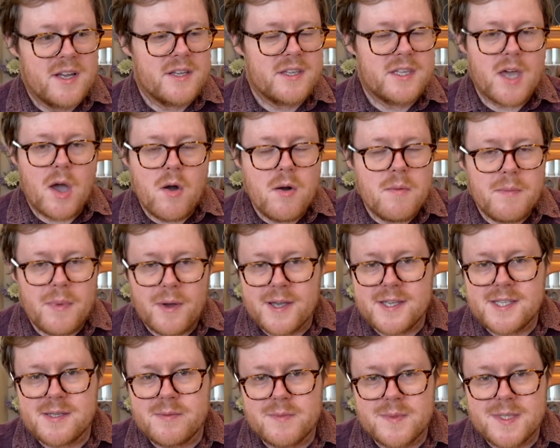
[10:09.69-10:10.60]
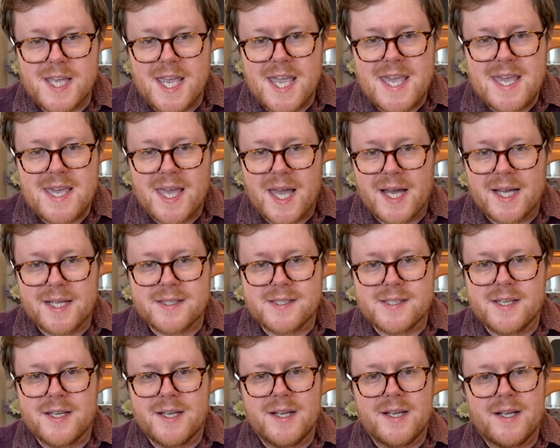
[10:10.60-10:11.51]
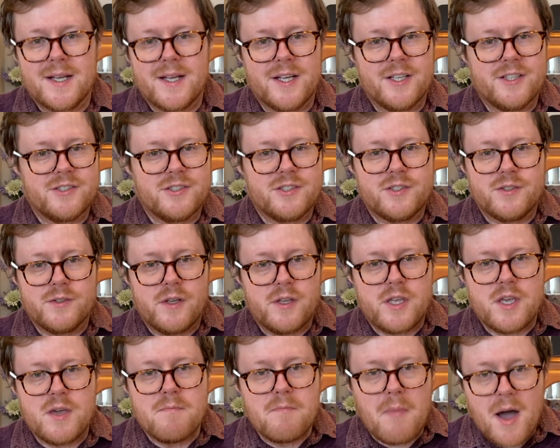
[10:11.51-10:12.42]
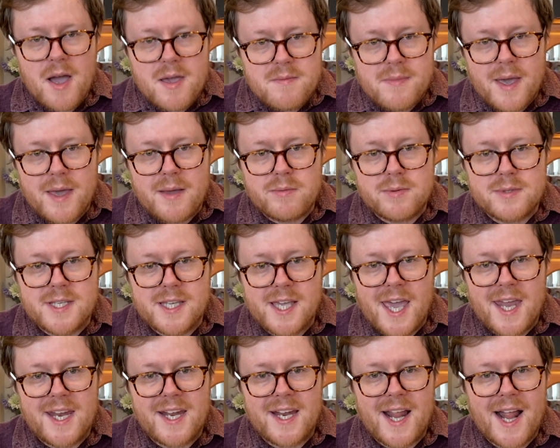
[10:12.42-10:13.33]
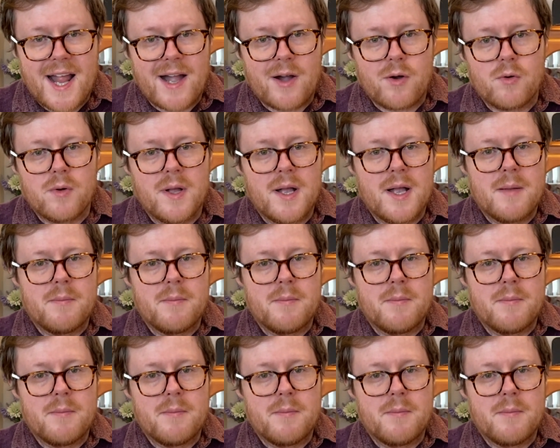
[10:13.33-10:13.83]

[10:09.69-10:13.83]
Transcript: go and buy some T-cut and you might be able to get it out.